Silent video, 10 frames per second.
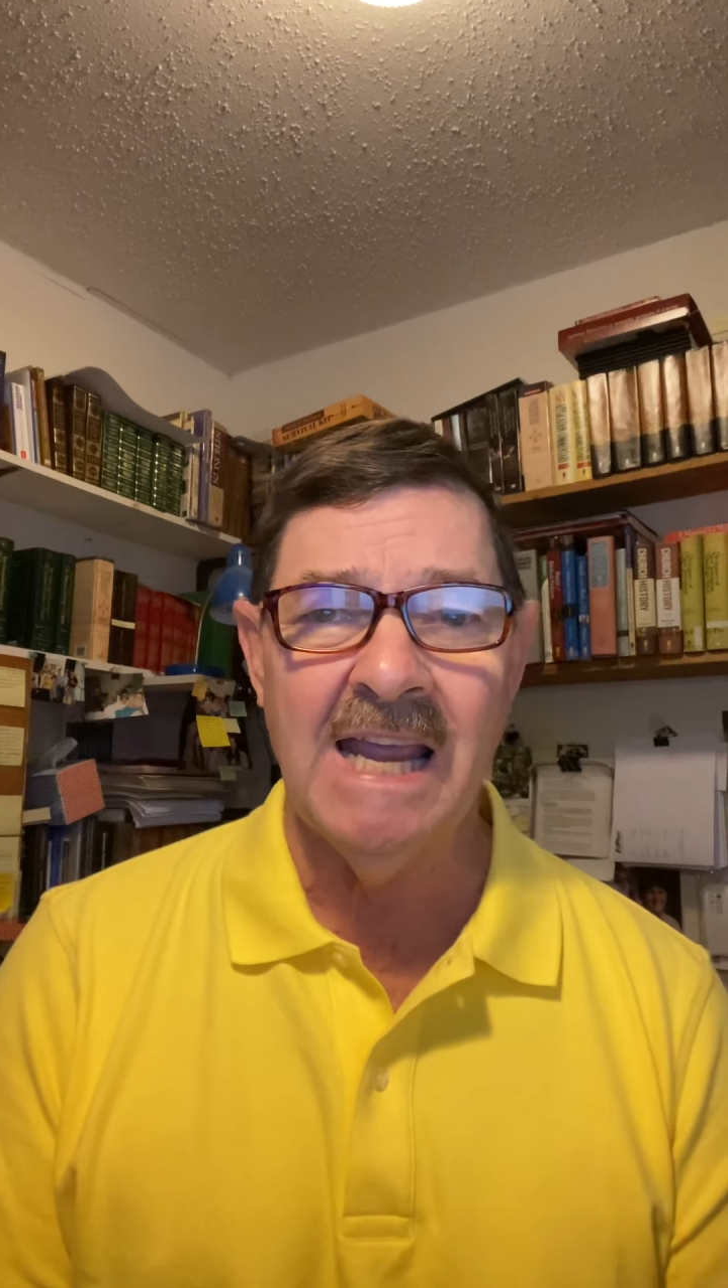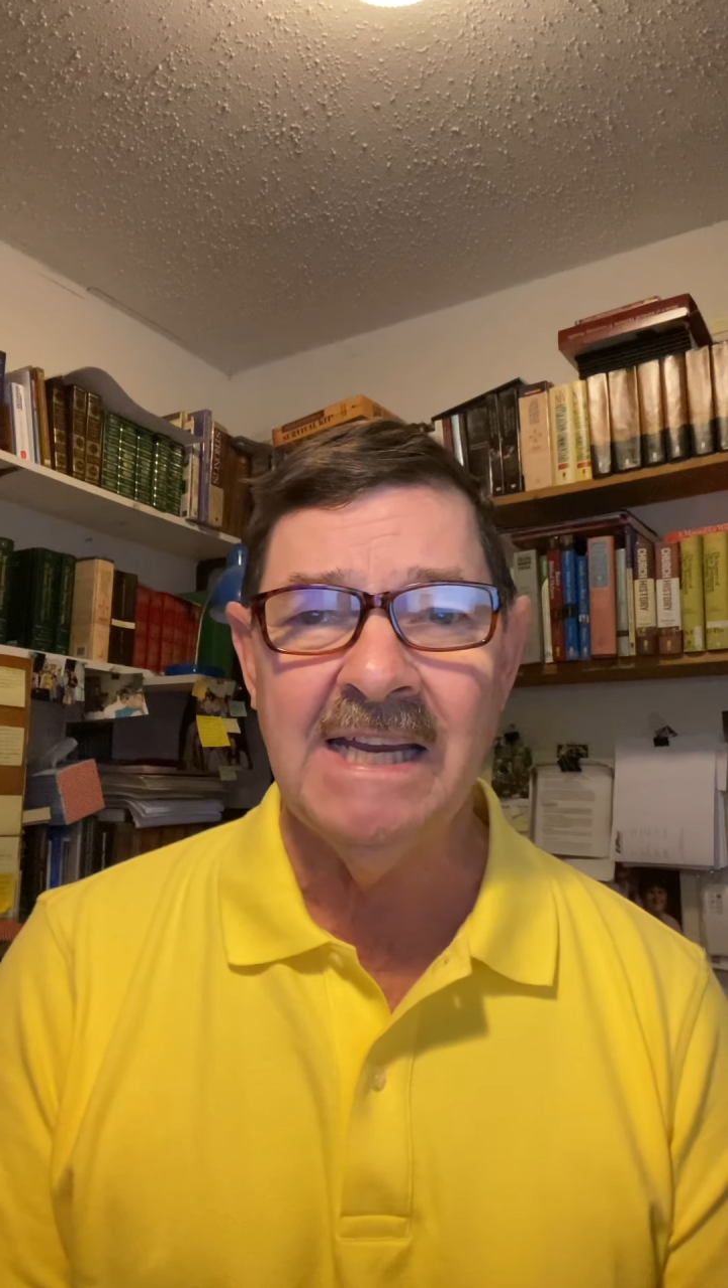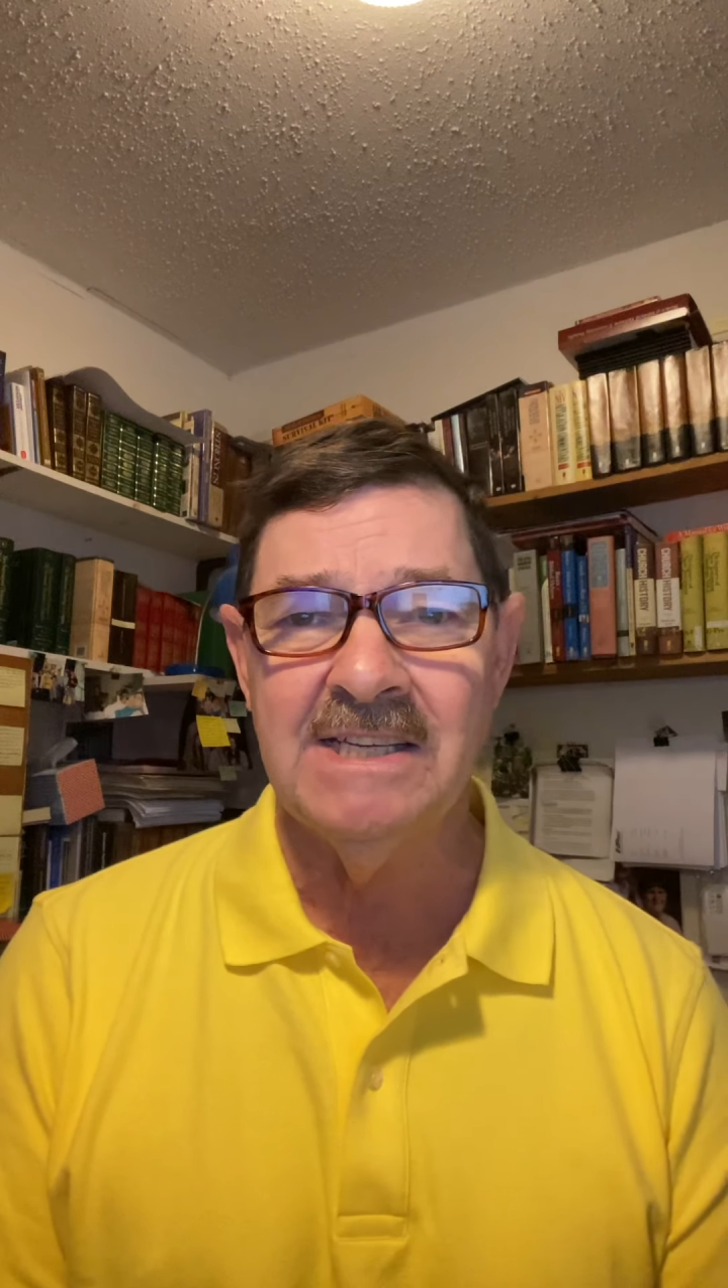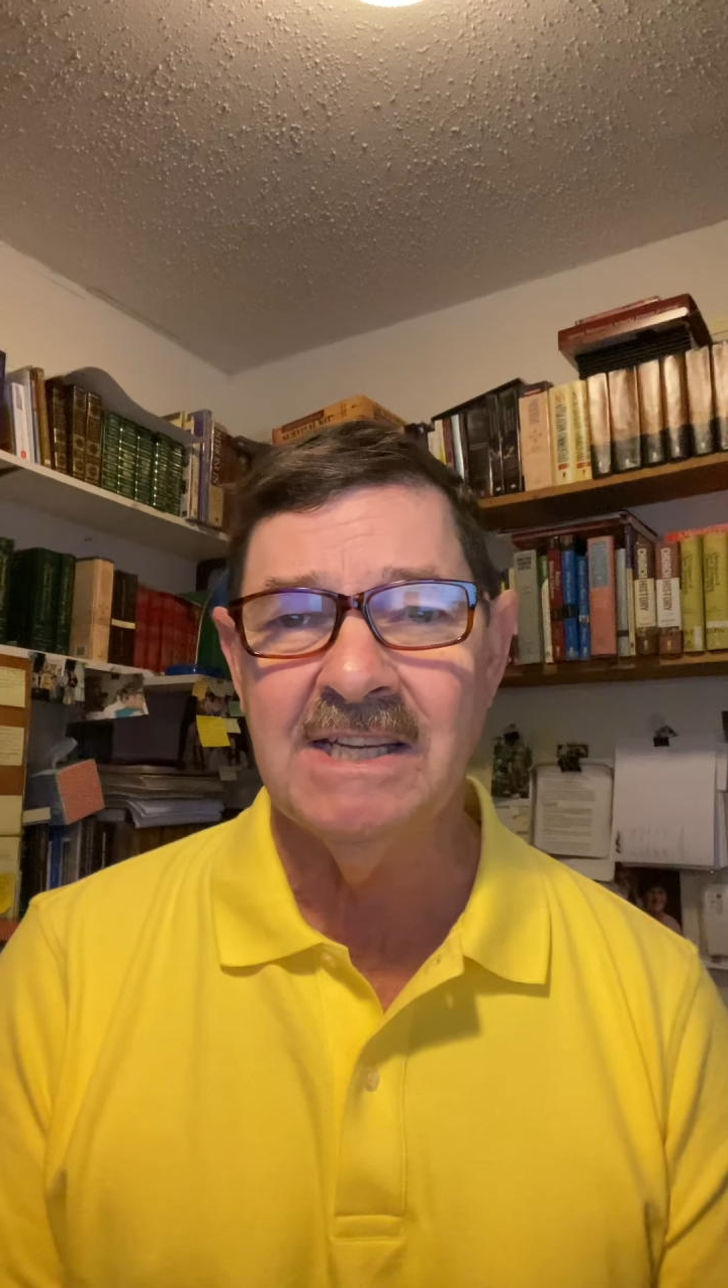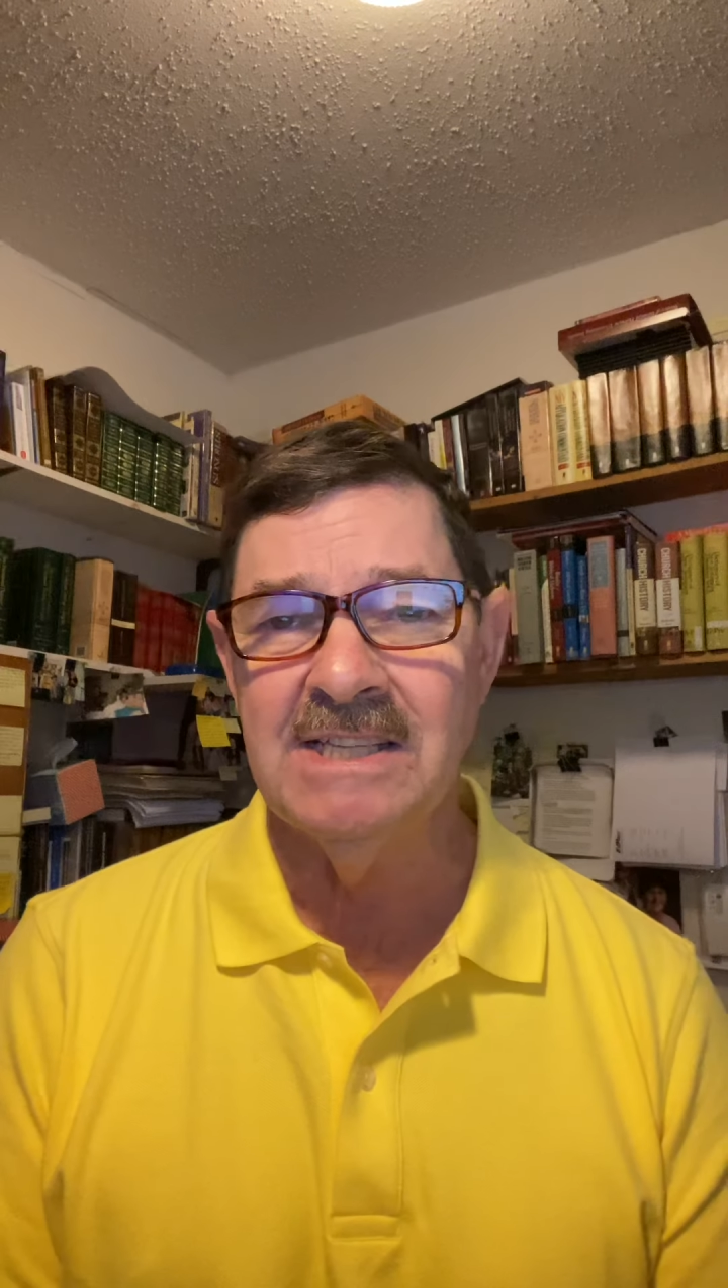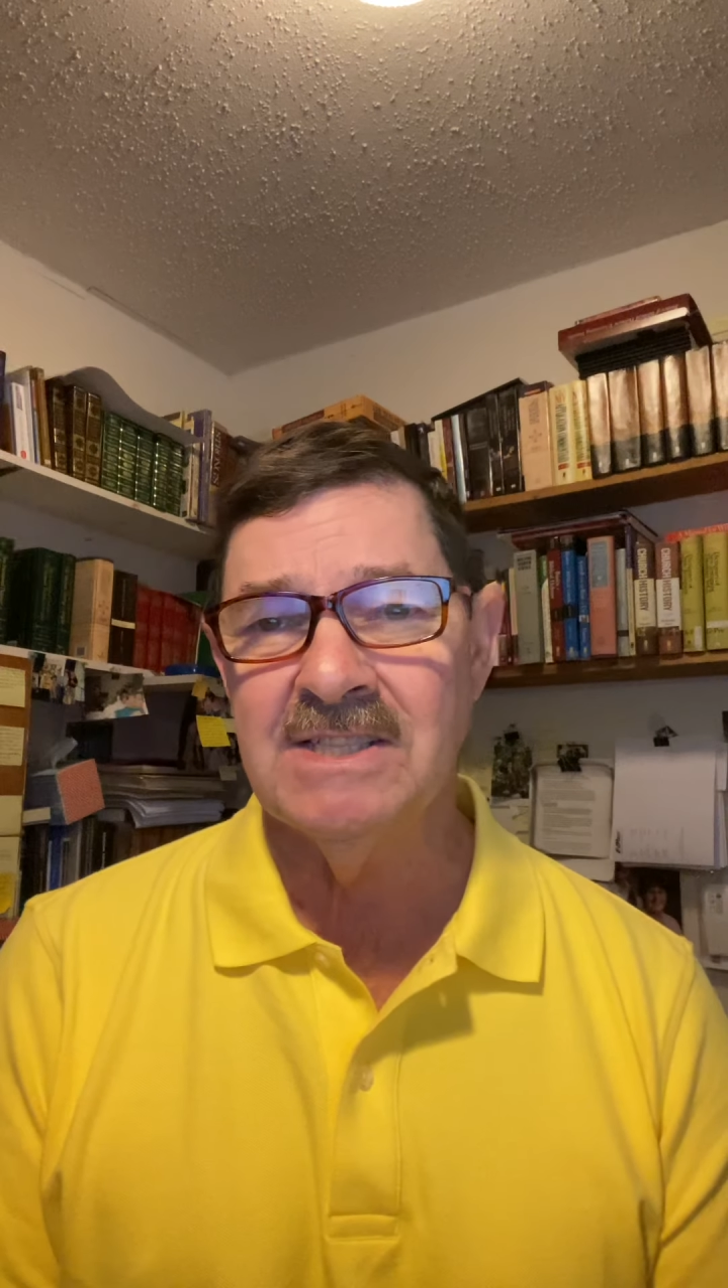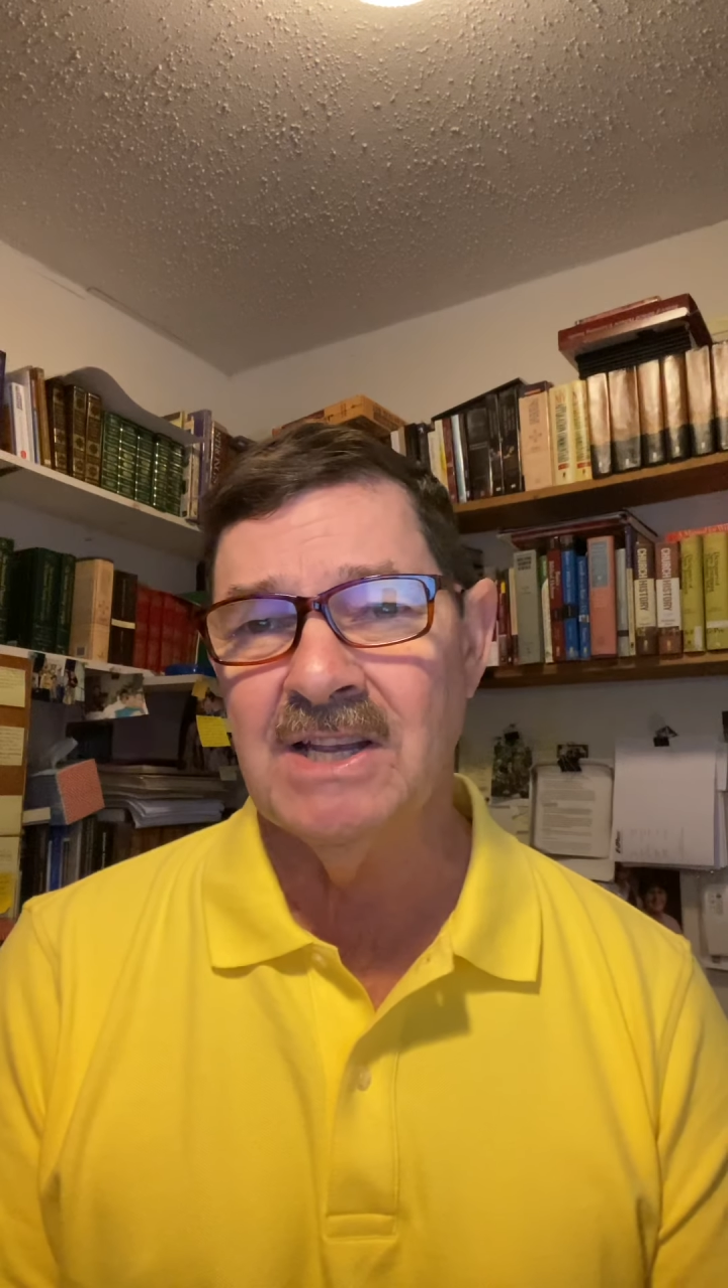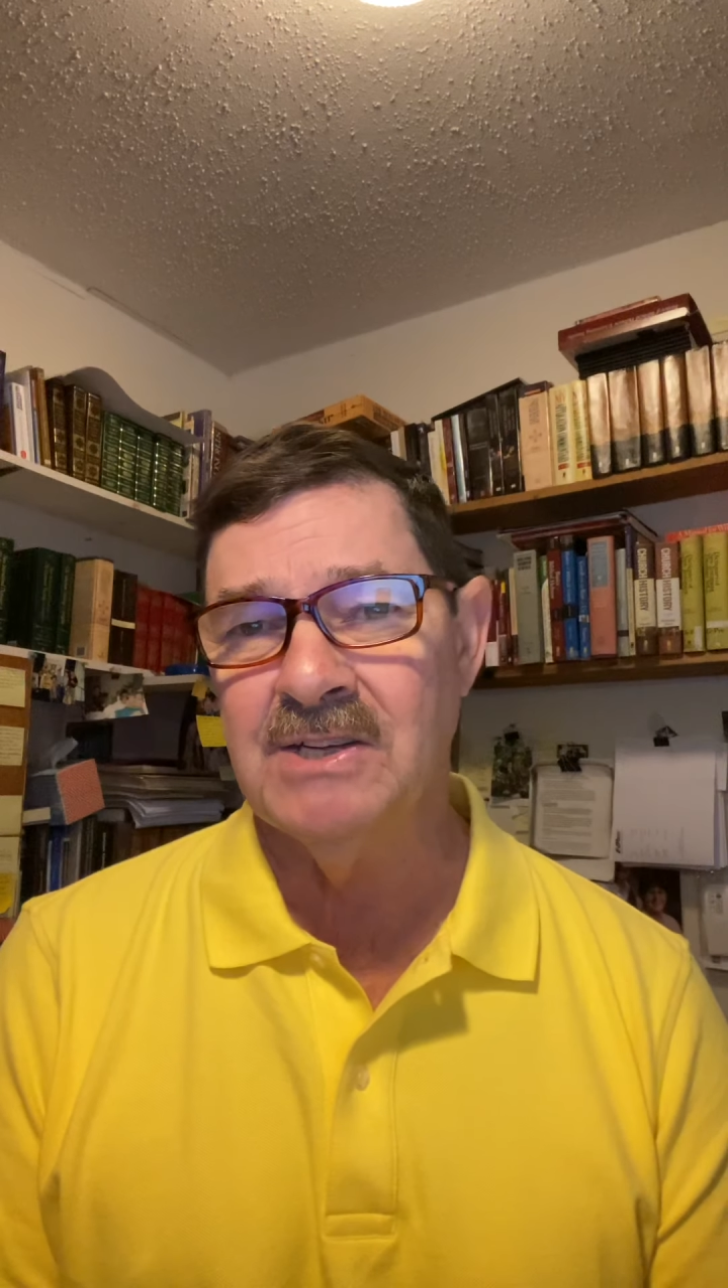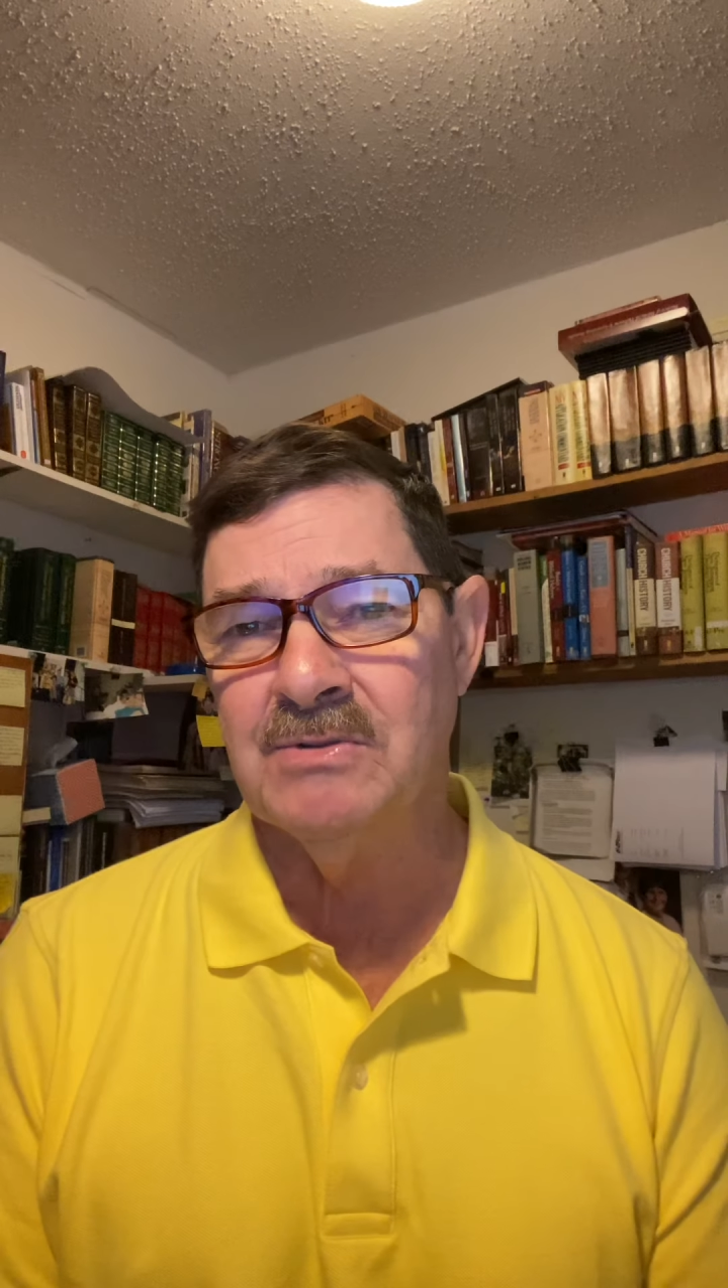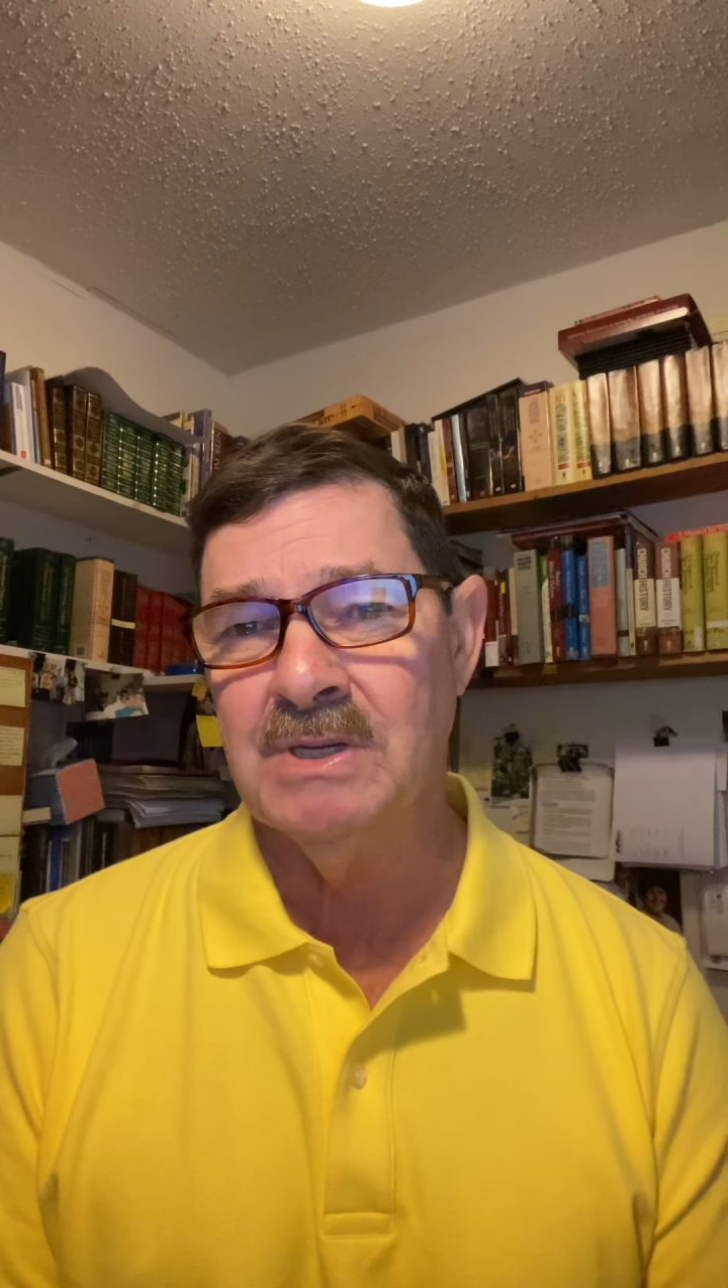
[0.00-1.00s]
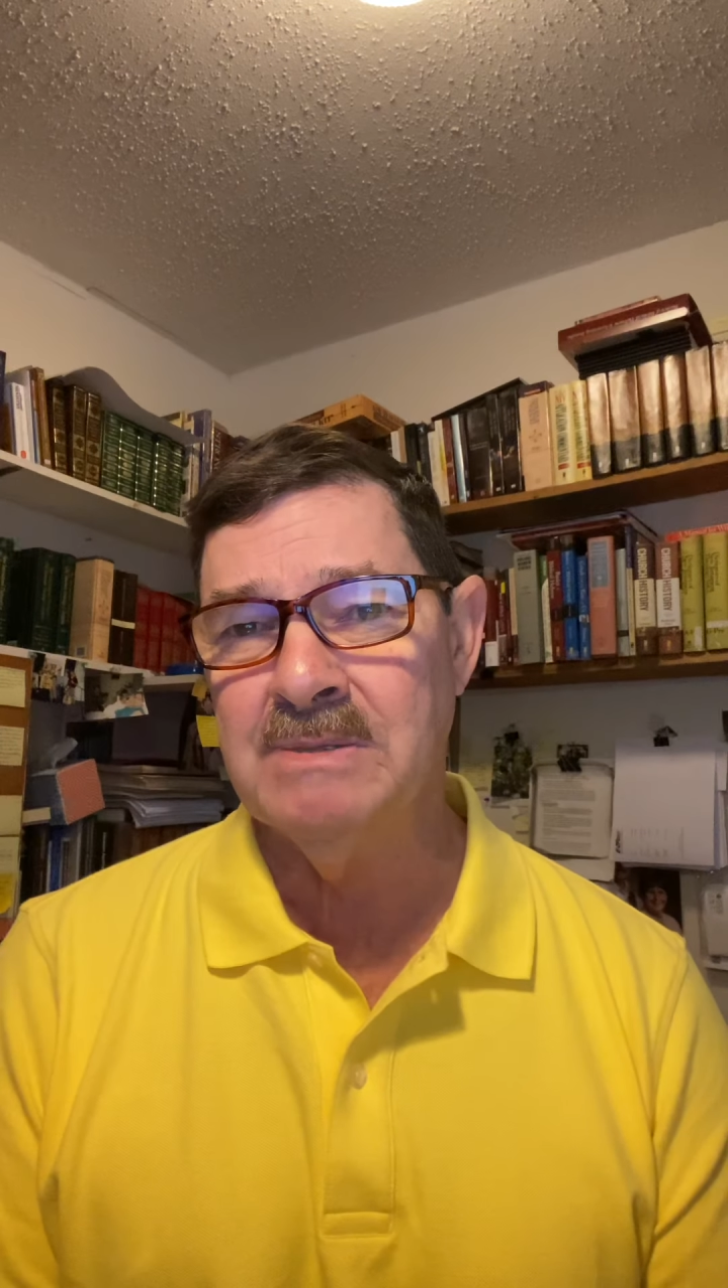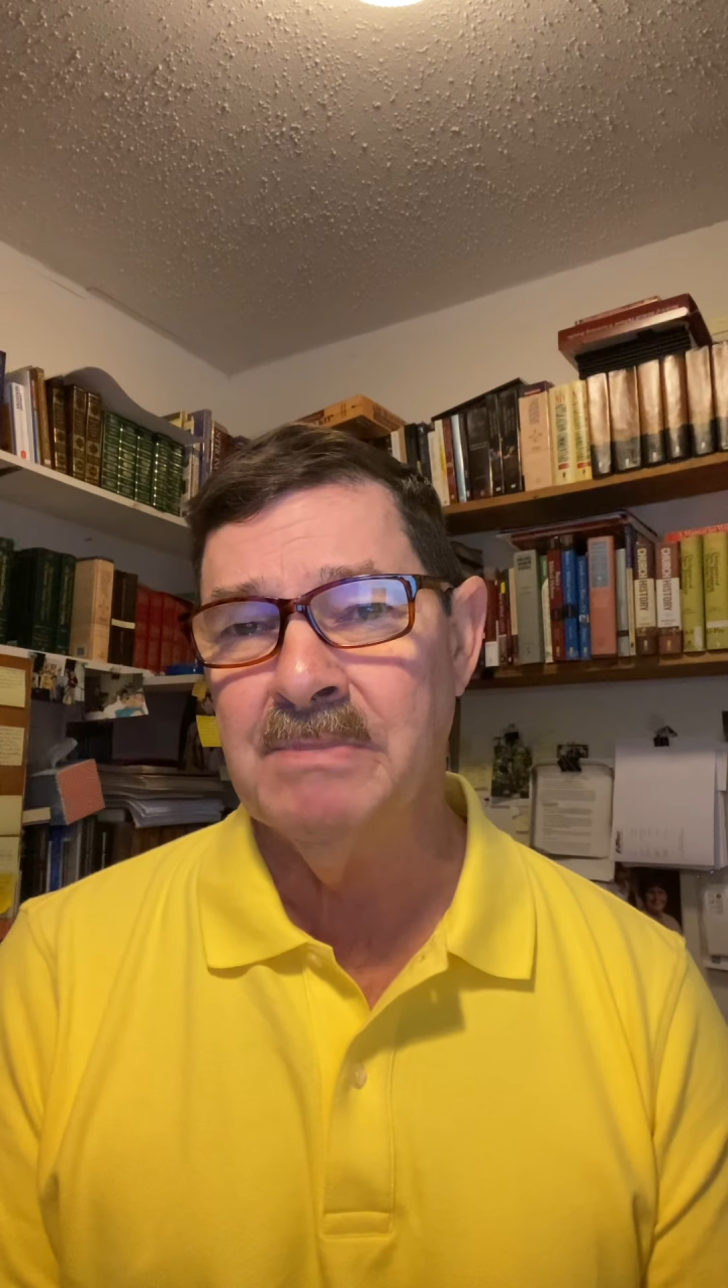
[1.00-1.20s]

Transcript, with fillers: 18th centuries